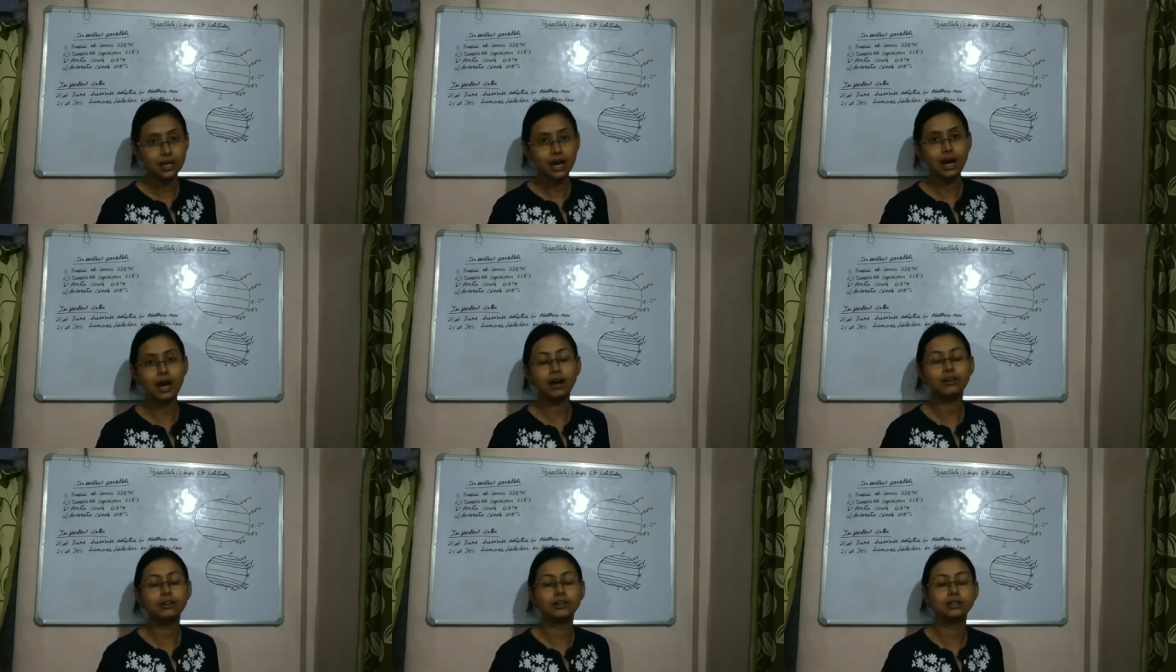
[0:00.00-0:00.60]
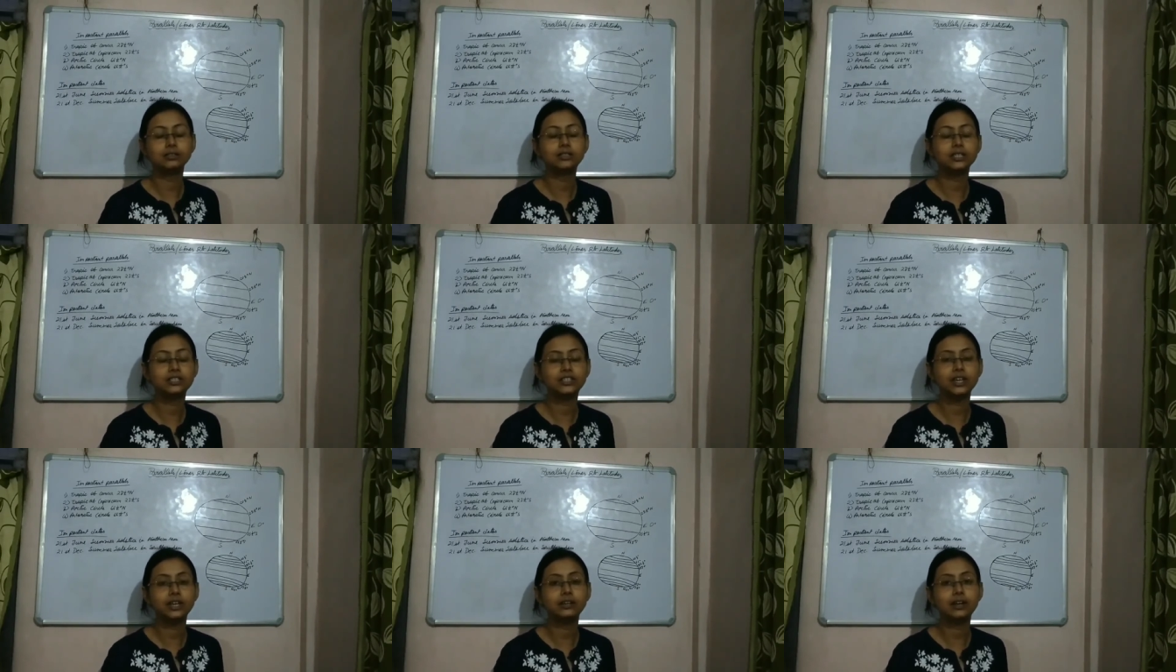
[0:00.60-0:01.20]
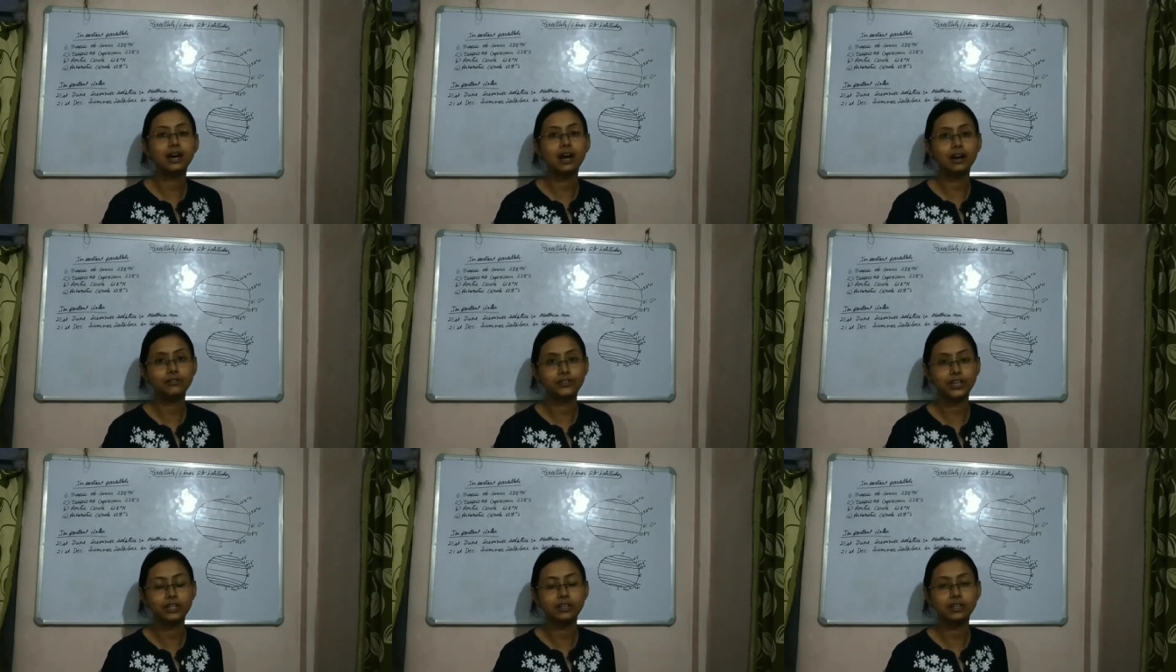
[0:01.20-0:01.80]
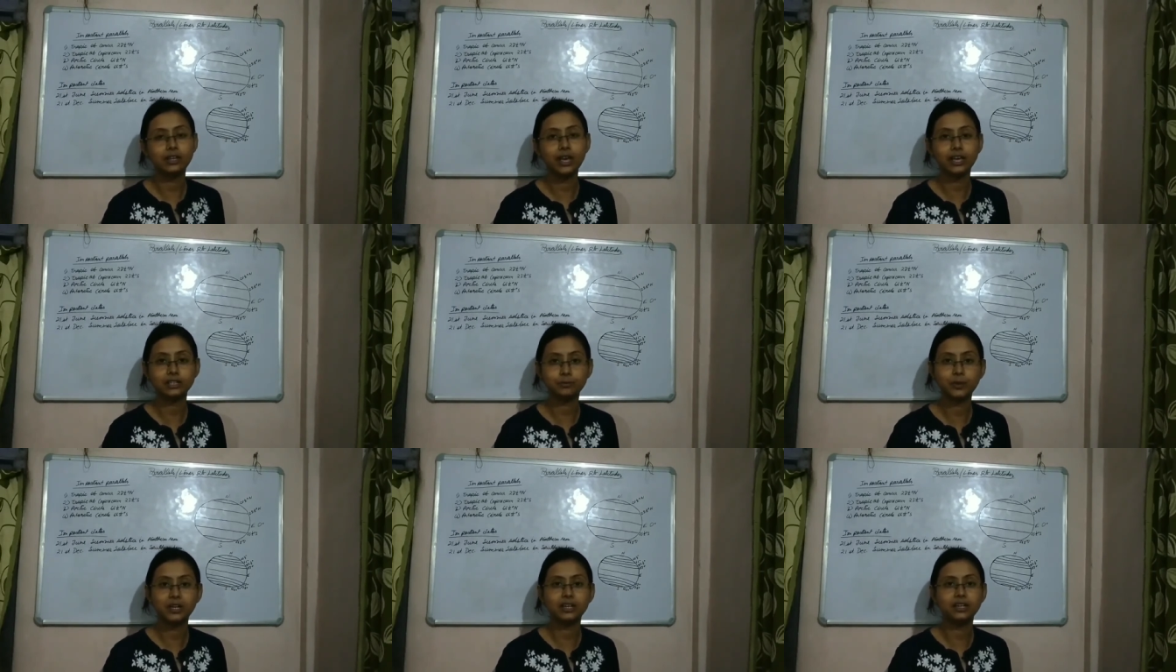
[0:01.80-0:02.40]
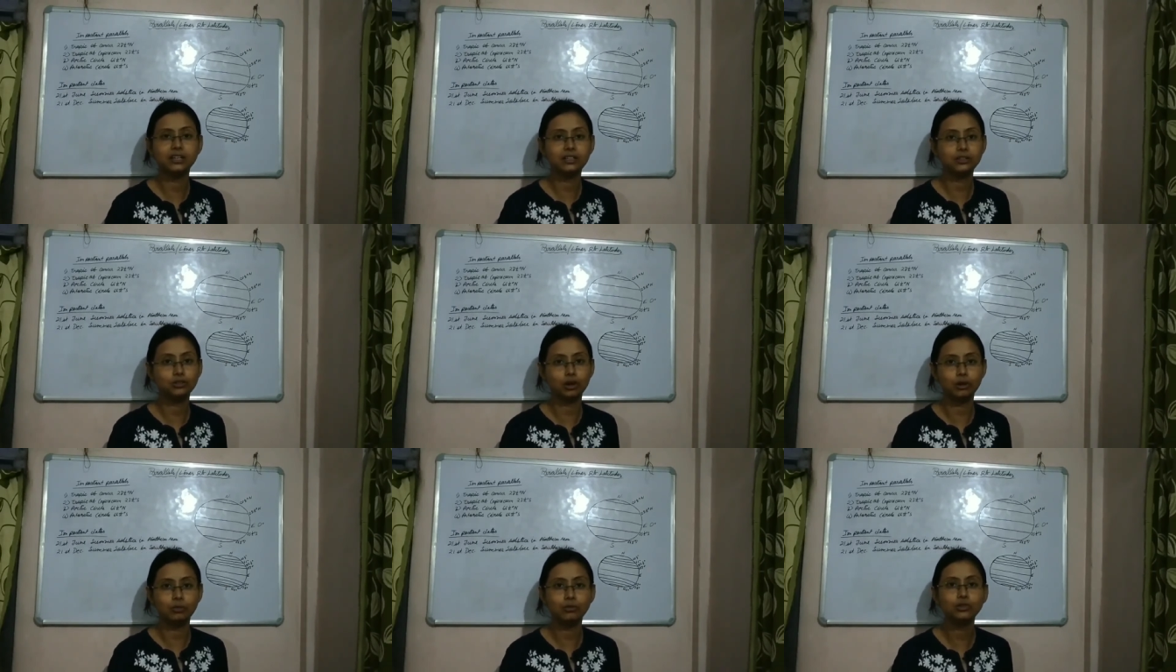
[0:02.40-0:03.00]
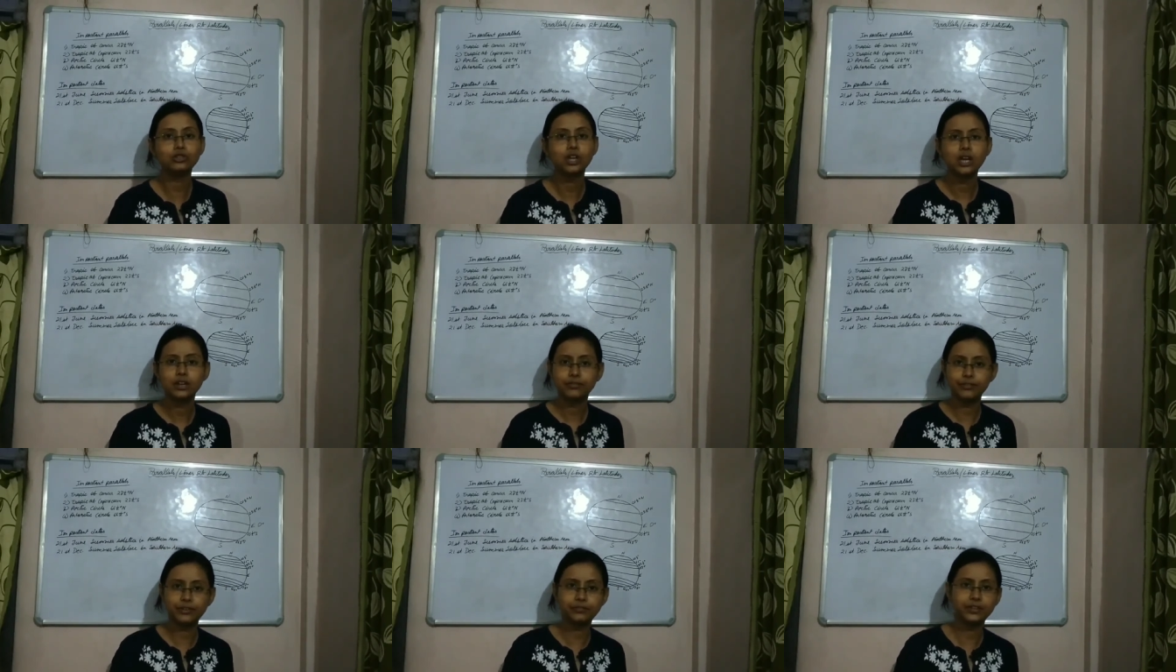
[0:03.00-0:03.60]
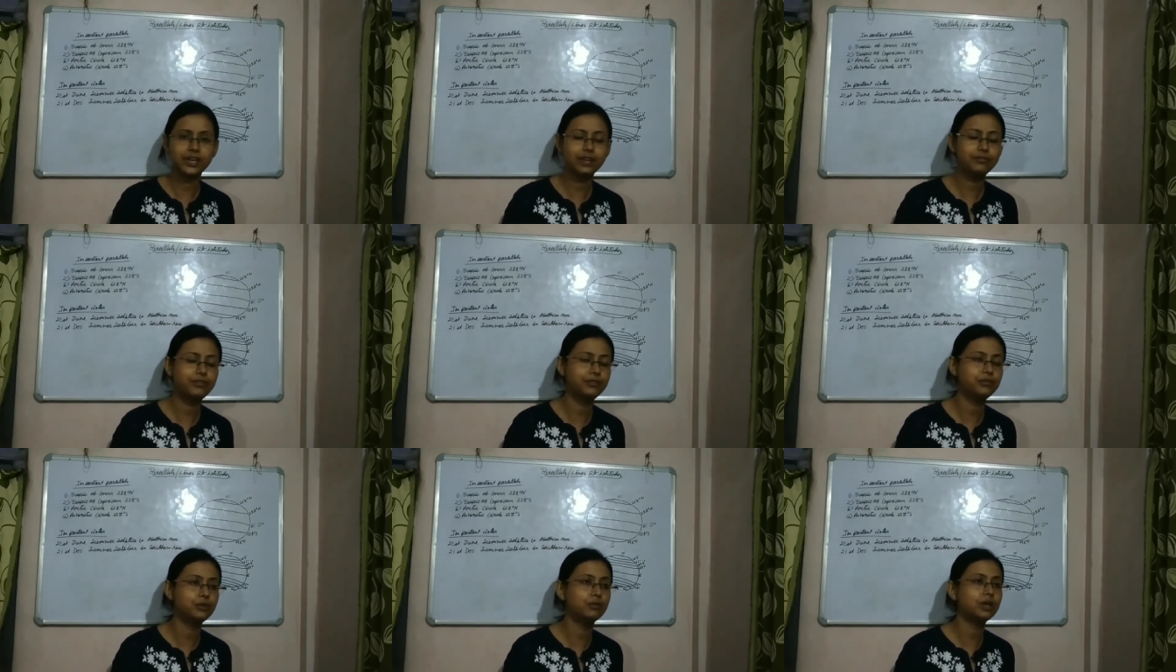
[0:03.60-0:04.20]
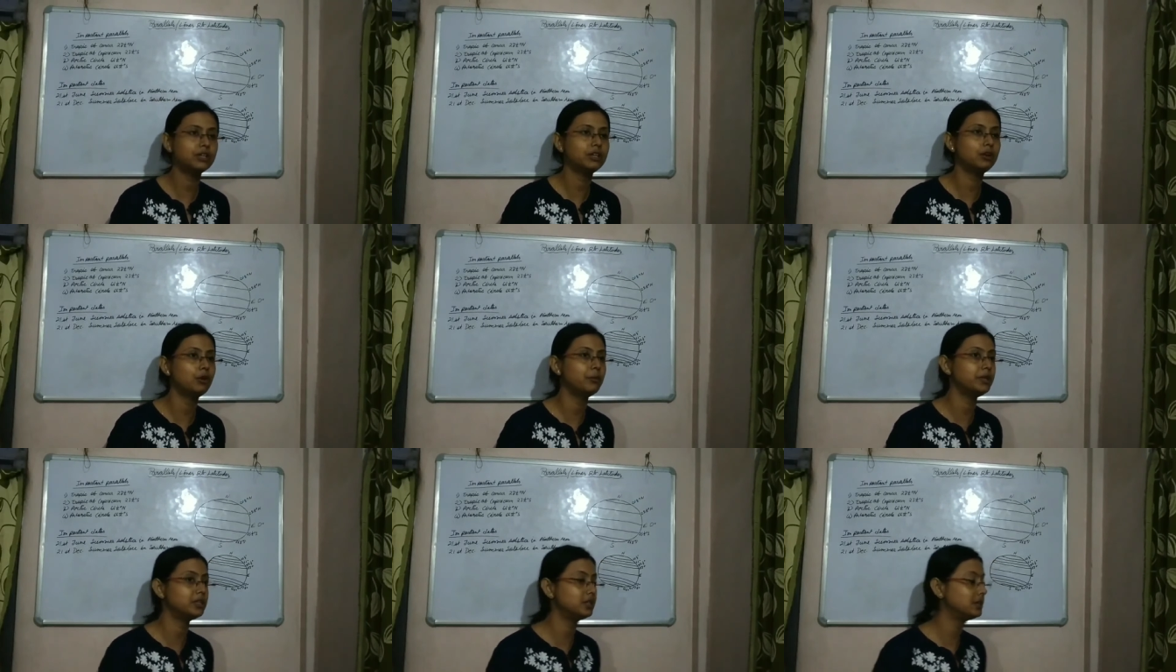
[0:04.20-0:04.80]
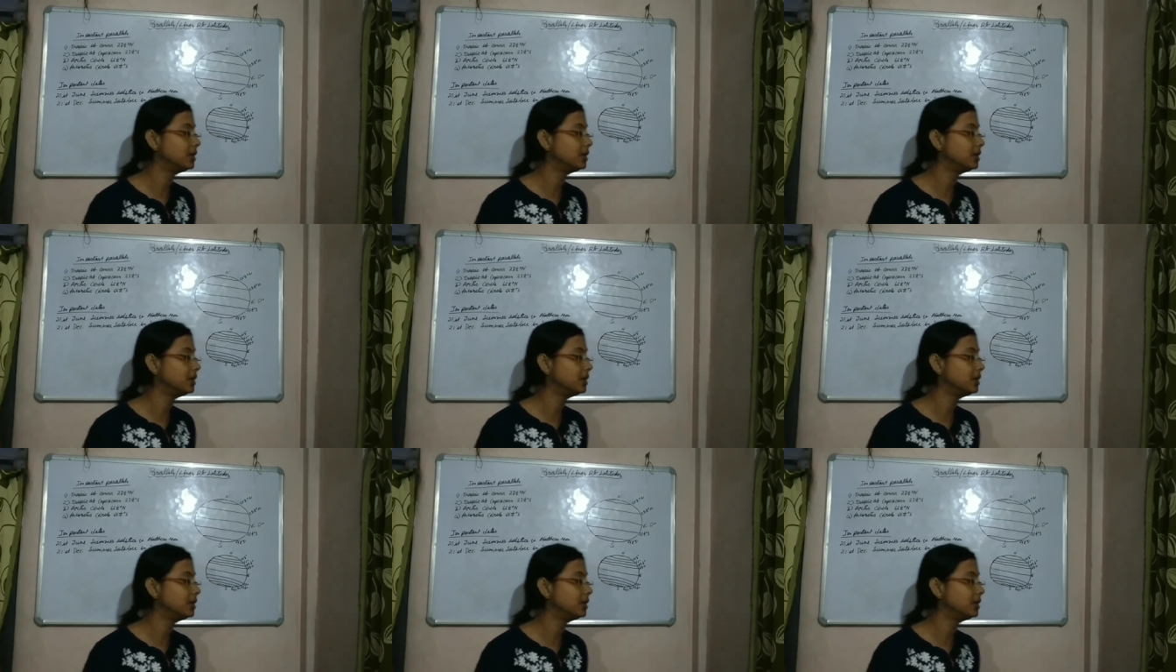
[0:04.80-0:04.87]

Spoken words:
and a half degree S parallel is almost 50 and 51 kilometer.